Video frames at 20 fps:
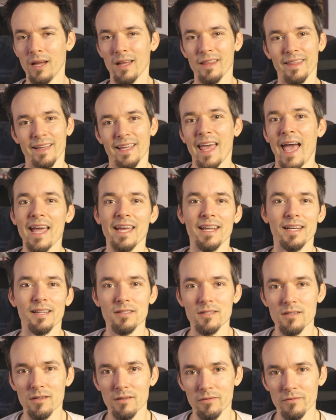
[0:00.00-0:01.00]
the
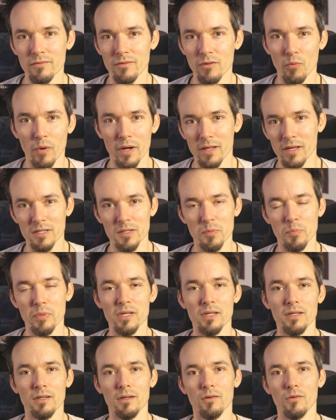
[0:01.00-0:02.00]
cadence of the way they
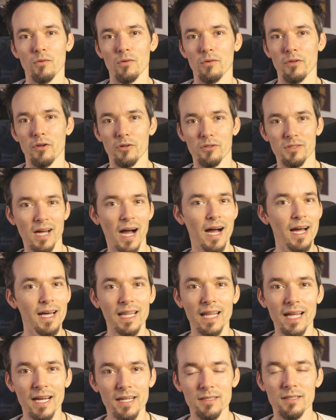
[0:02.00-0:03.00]
speak or their
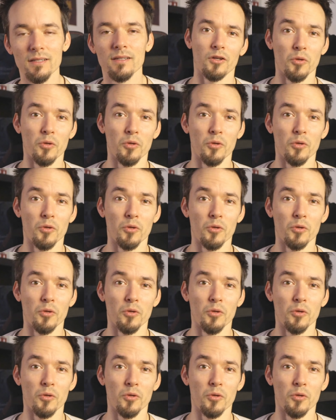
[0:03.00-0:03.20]
dialect.